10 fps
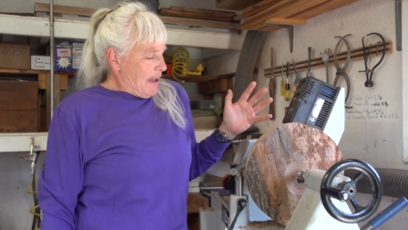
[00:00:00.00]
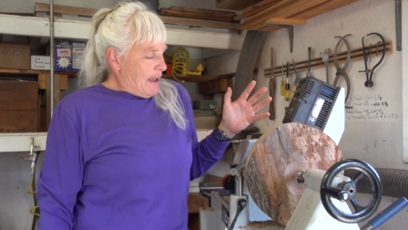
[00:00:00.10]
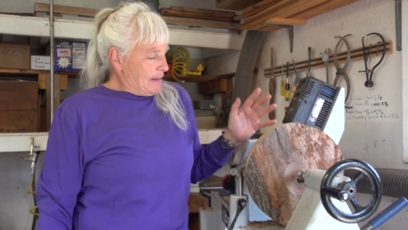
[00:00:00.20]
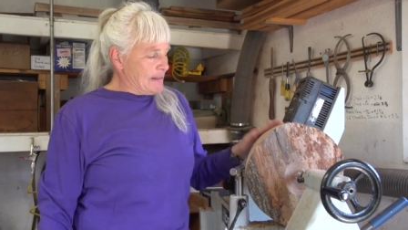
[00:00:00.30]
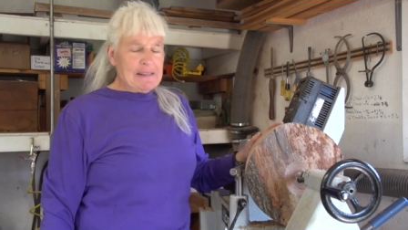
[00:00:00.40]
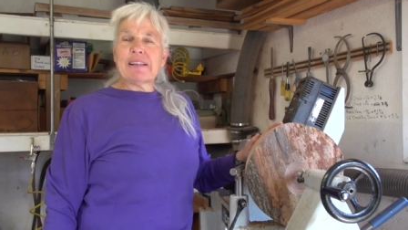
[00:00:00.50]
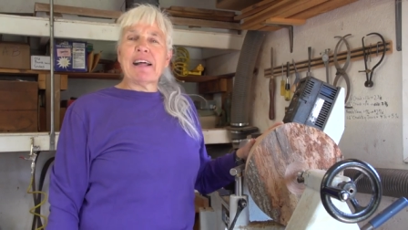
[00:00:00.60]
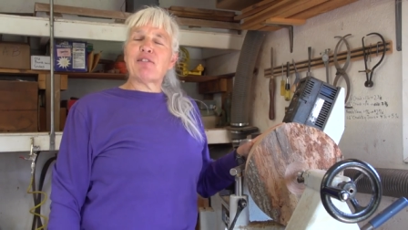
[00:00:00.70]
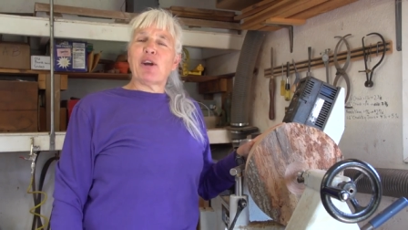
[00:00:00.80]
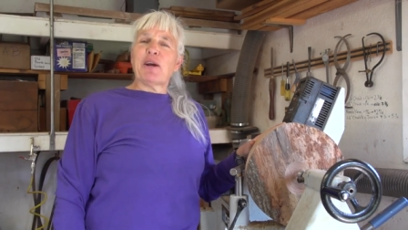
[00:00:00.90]
and
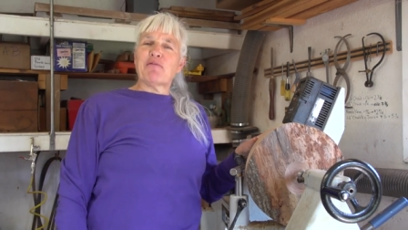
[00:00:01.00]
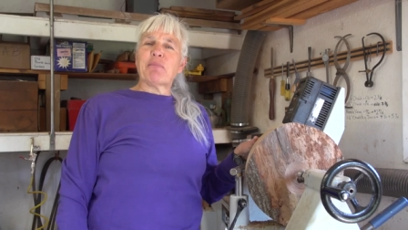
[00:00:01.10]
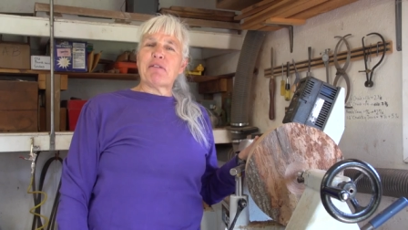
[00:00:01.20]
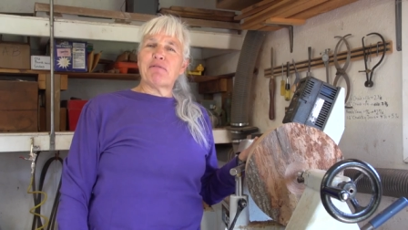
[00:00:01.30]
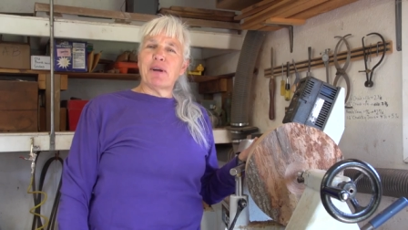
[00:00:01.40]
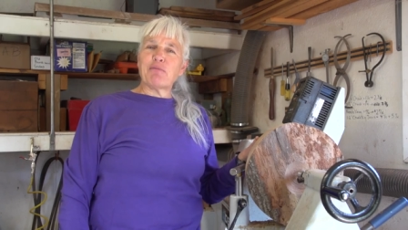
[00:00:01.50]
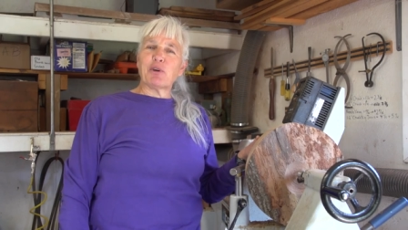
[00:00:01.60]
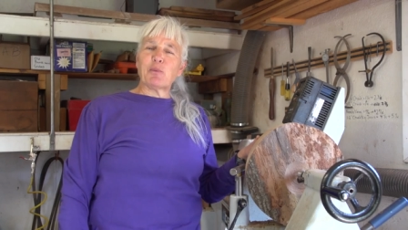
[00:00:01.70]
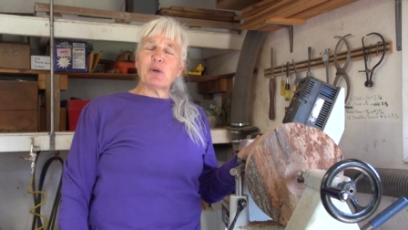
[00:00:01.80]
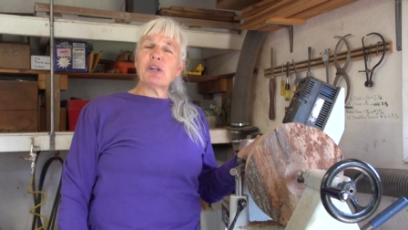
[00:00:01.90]
that's kind of my
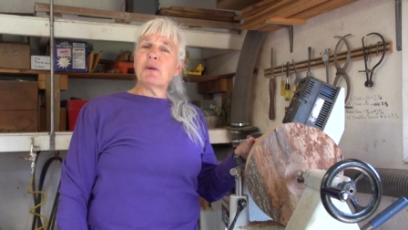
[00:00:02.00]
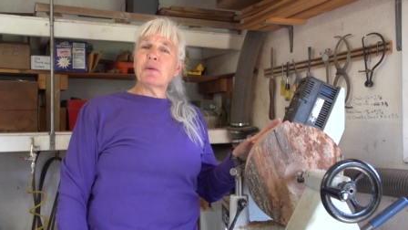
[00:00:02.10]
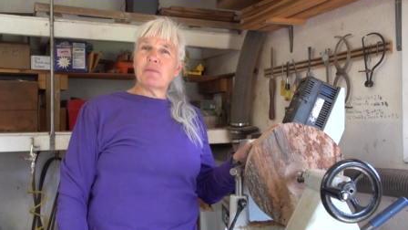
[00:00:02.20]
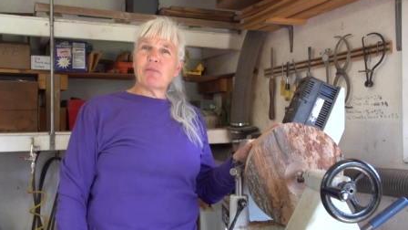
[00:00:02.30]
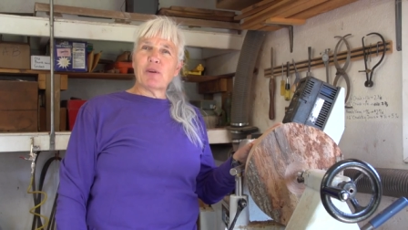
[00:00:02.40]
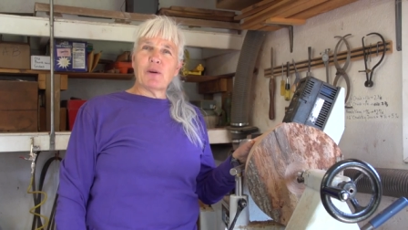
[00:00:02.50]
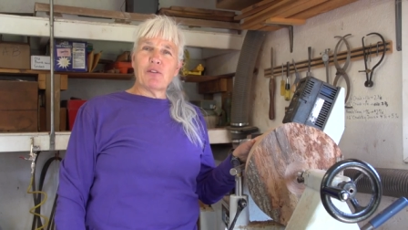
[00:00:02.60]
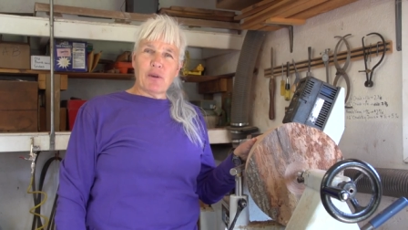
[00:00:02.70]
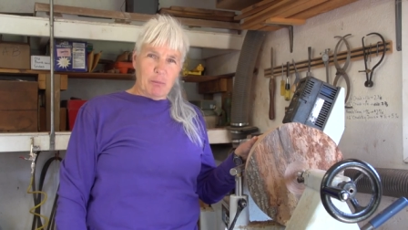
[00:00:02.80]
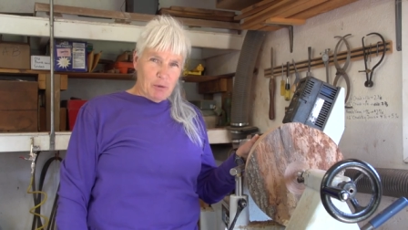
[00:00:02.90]
favorite wood. There are
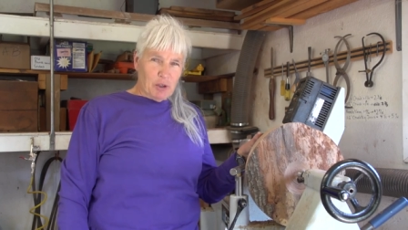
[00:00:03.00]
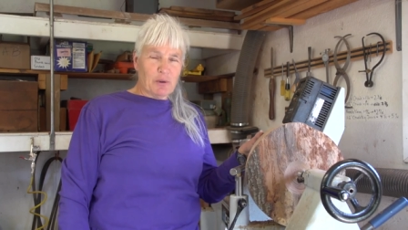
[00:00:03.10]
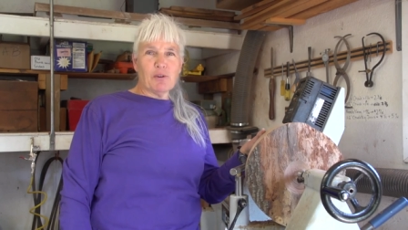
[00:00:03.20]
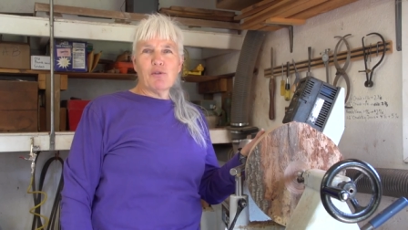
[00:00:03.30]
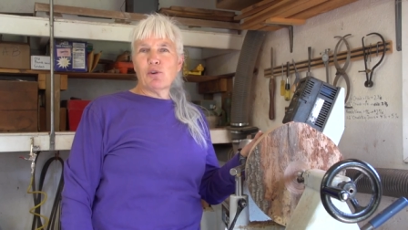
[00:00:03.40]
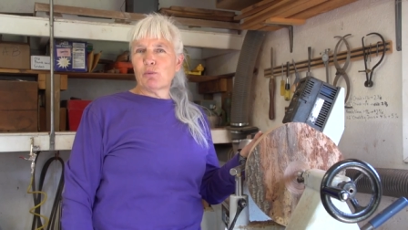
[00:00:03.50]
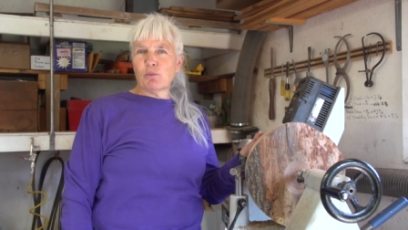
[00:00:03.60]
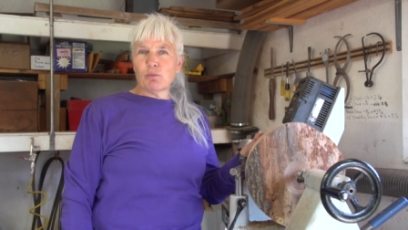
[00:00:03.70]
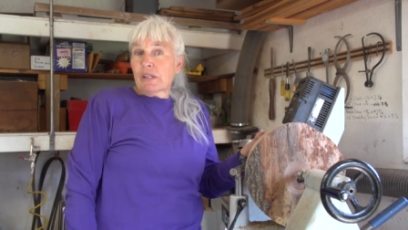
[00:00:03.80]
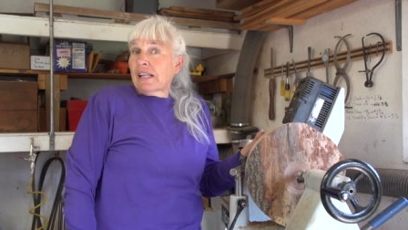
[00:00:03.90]
some turners who
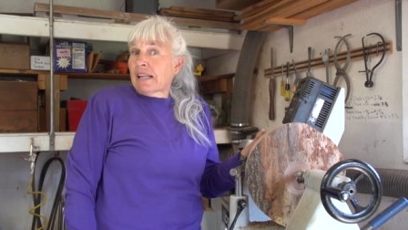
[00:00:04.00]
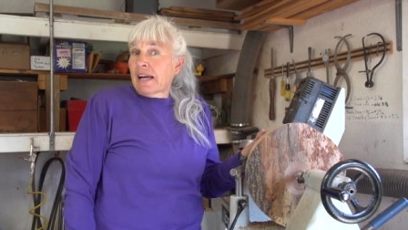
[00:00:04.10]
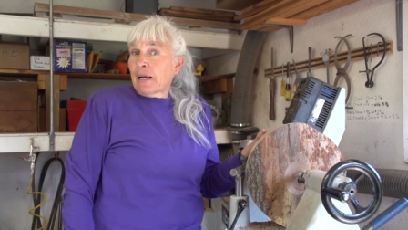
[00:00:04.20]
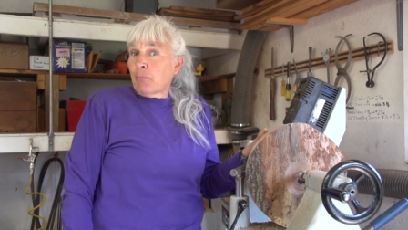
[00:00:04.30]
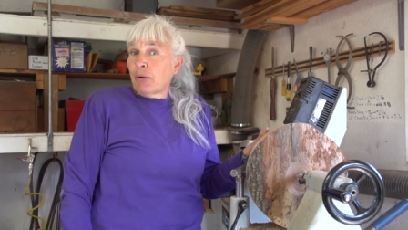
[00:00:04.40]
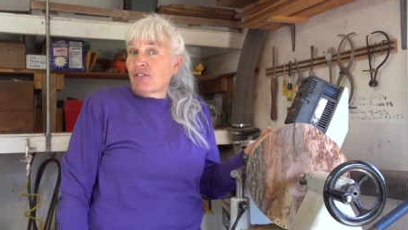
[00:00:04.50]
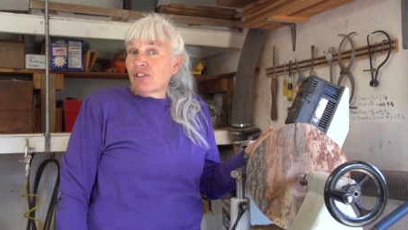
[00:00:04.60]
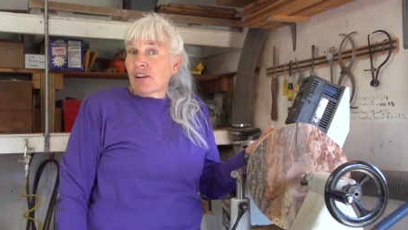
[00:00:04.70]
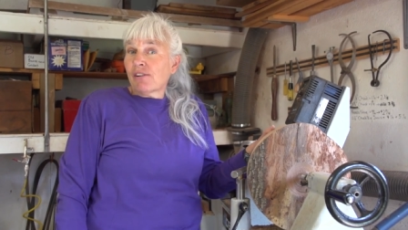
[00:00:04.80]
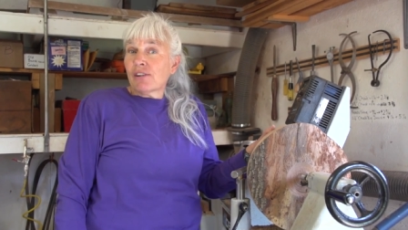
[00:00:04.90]
really like a
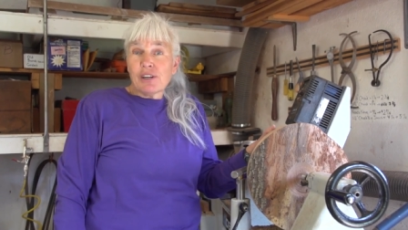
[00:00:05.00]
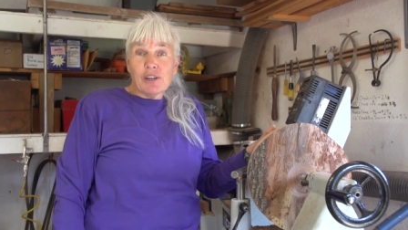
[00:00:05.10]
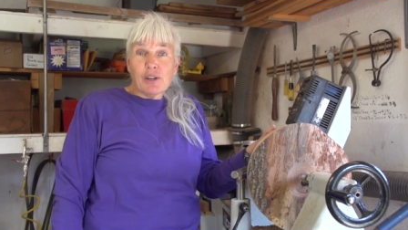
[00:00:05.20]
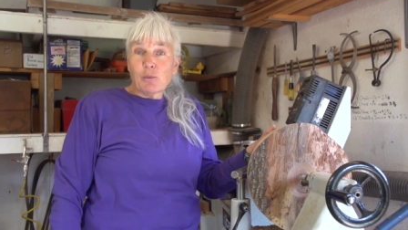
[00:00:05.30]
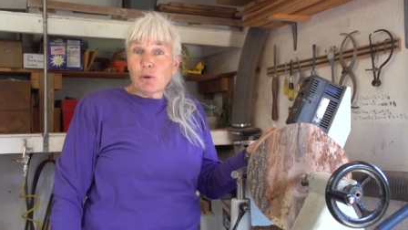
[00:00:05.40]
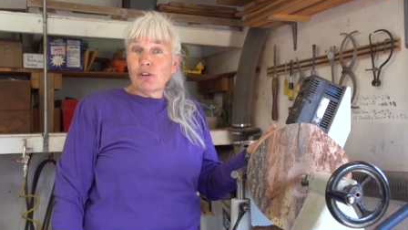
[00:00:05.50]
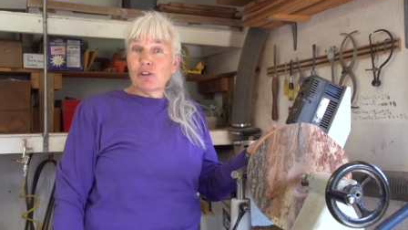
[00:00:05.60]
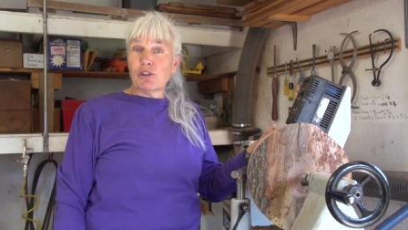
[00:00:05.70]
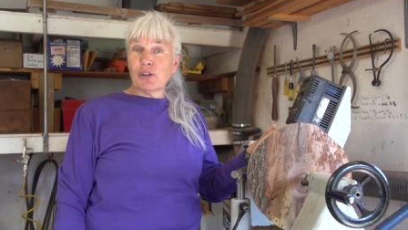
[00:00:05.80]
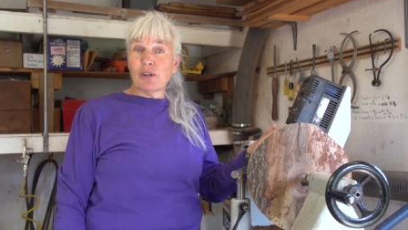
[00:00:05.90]
piece of clear wood
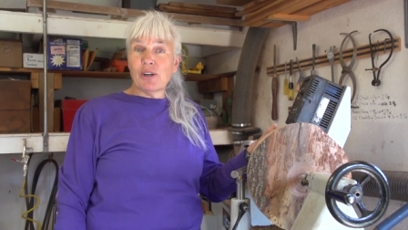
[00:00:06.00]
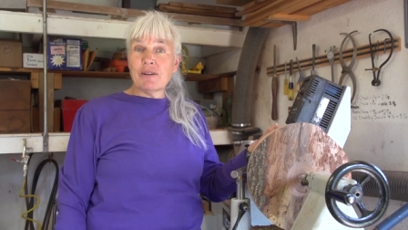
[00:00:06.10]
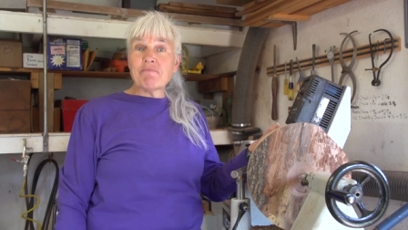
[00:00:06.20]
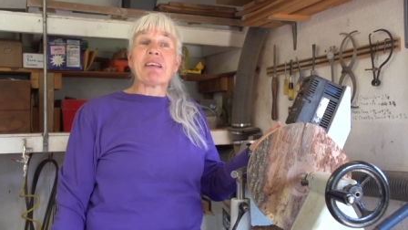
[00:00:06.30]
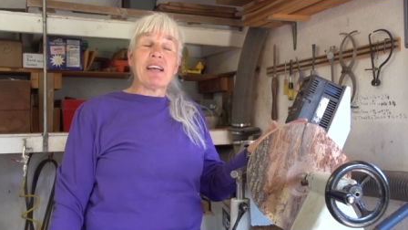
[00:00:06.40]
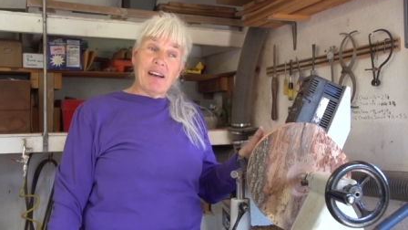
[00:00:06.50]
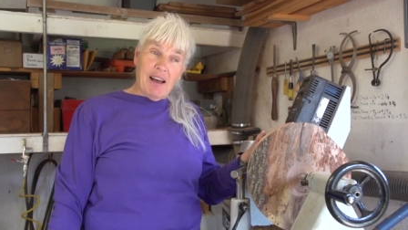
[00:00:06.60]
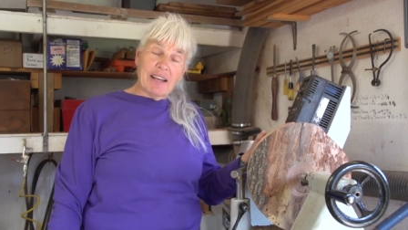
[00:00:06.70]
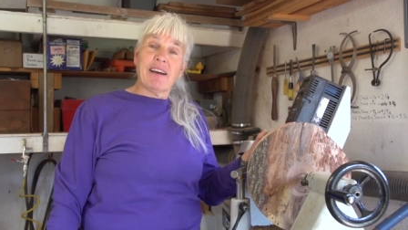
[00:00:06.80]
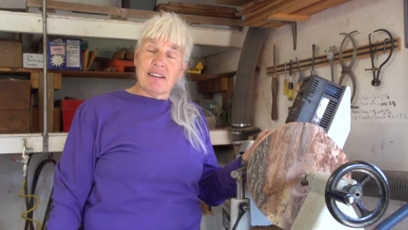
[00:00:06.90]
to turn.
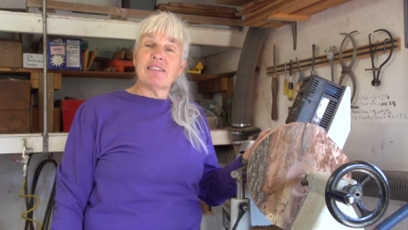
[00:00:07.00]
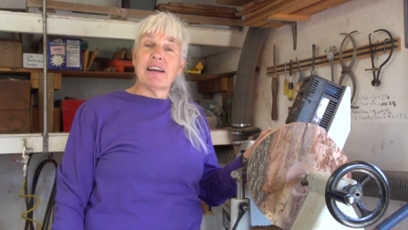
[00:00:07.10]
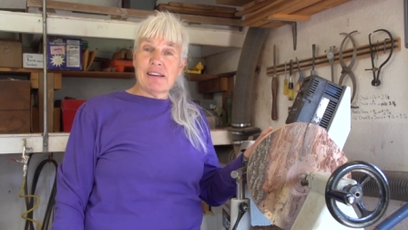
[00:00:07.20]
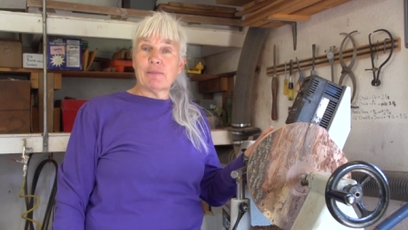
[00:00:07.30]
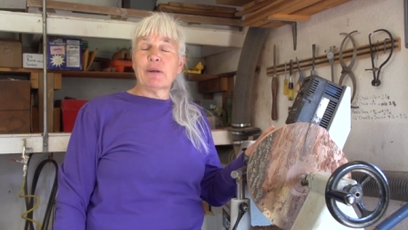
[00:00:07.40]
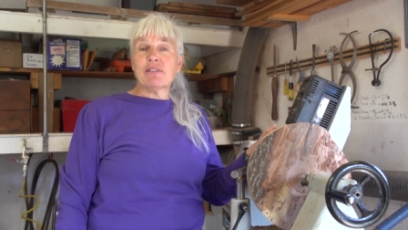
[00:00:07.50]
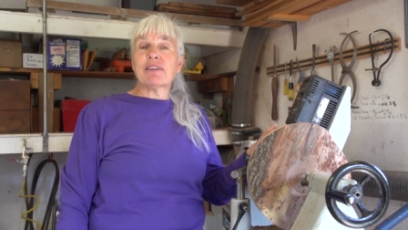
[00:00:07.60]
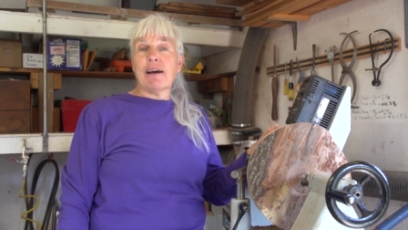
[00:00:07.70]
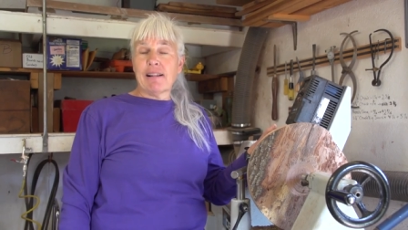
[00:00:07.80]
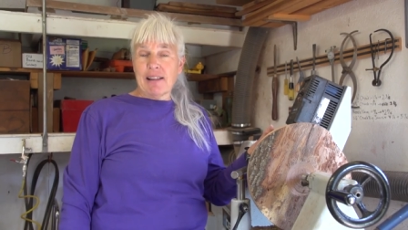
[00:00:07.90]
I kind of like it when
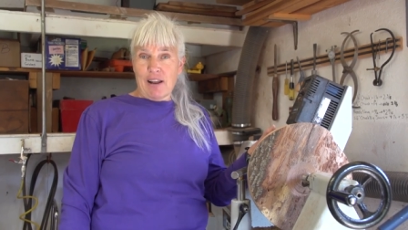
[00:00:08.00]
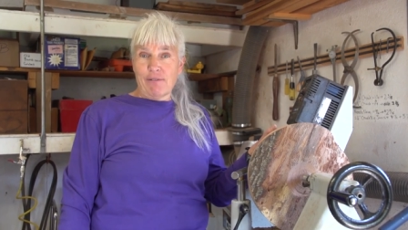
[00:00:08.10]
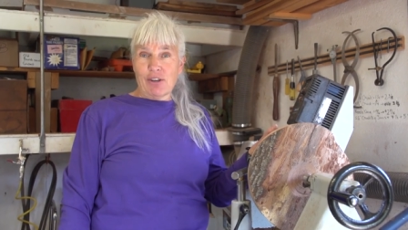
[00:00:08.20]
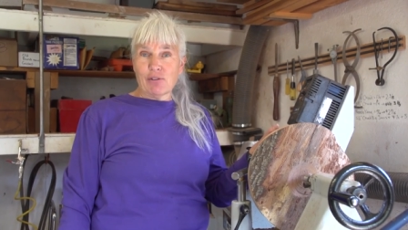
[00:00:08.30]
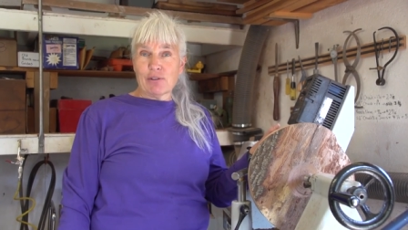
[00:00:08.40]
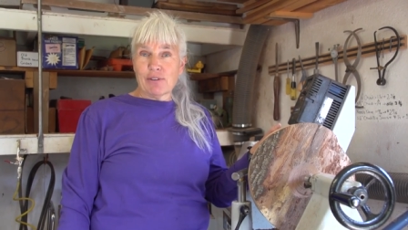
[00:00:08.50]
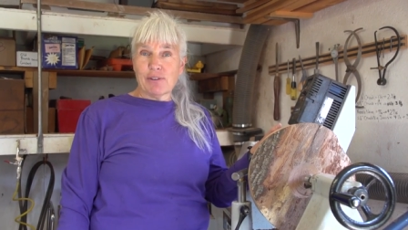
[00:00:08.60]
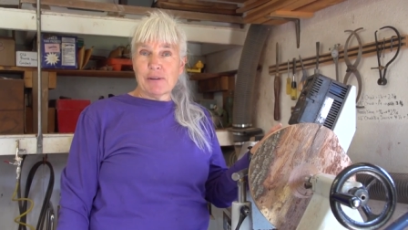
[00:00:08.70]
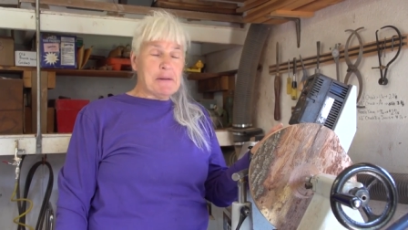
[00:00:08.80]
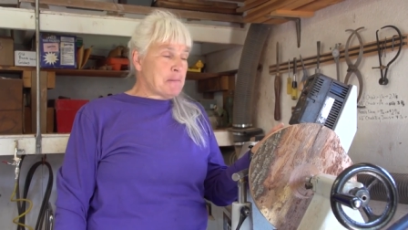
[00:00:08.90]
it's got a lot of interest.